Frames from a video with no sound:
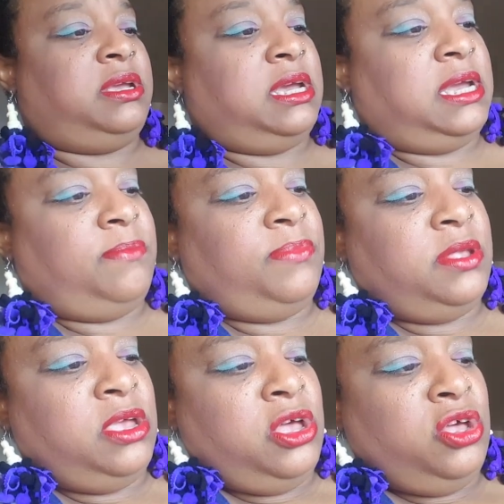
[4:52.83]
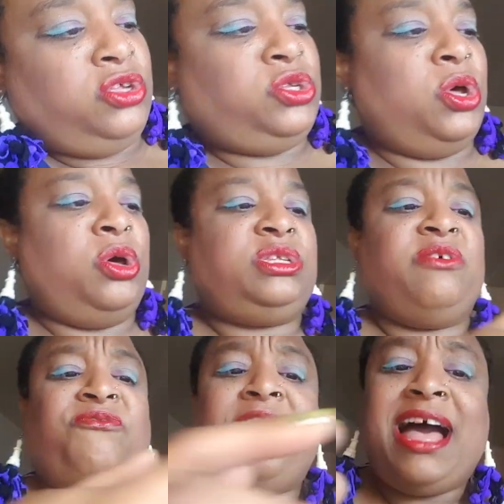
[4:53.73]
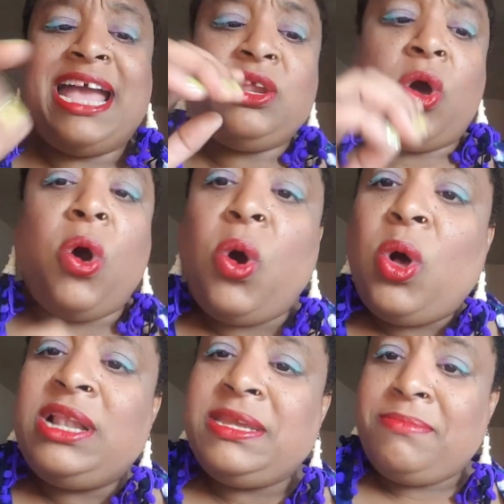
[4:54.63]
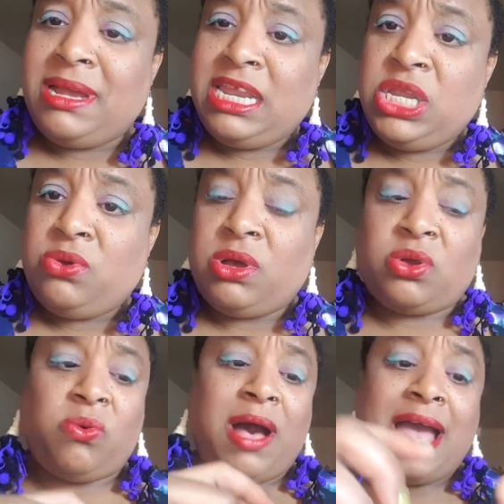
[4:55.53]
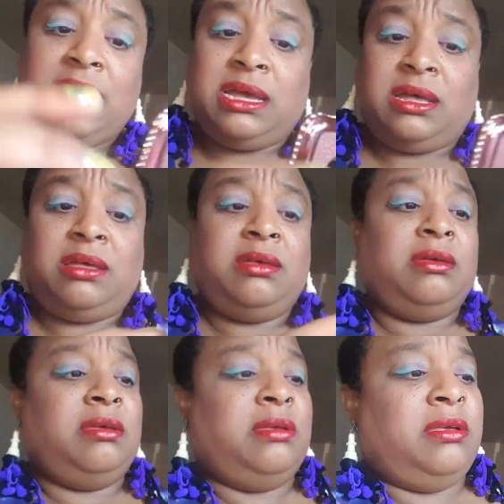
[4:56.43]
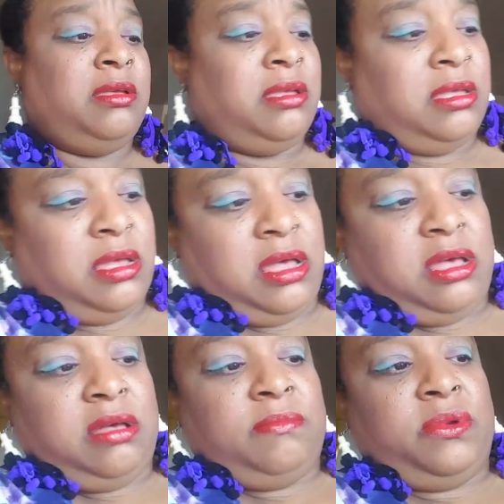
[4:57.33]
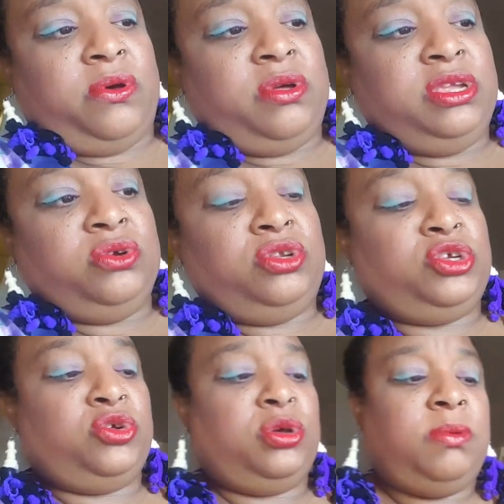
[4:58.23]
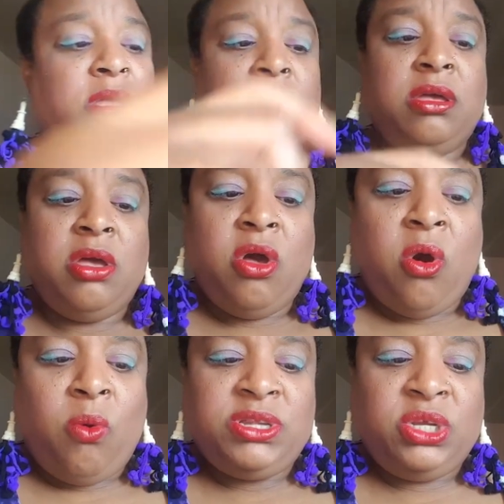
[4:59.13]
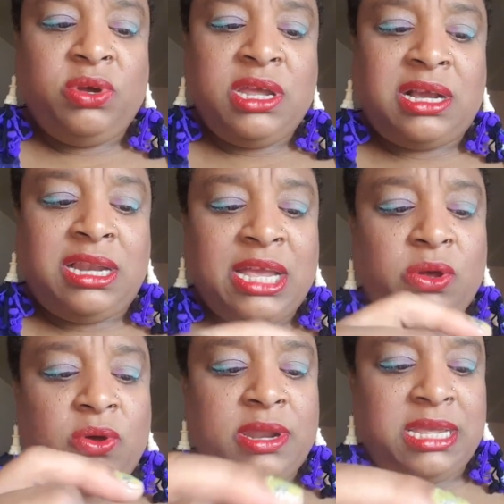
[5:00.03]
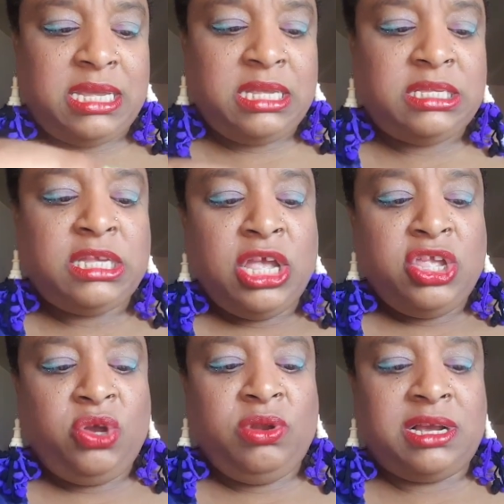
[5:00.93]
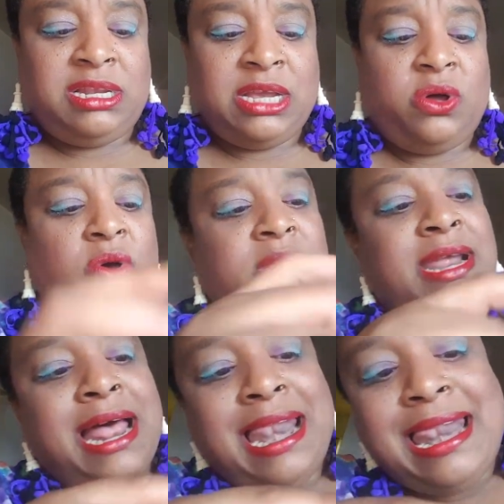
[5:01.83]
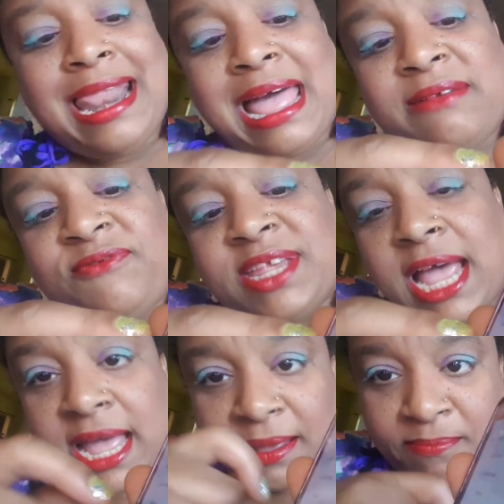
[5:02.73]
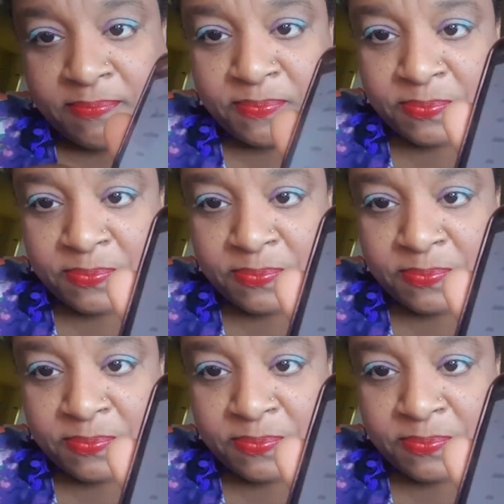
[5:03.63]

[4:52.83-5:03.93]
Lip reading: Okay, so to find all the money you acquire on YouTube, what you're gonna click on is you're gonna click on lifetime.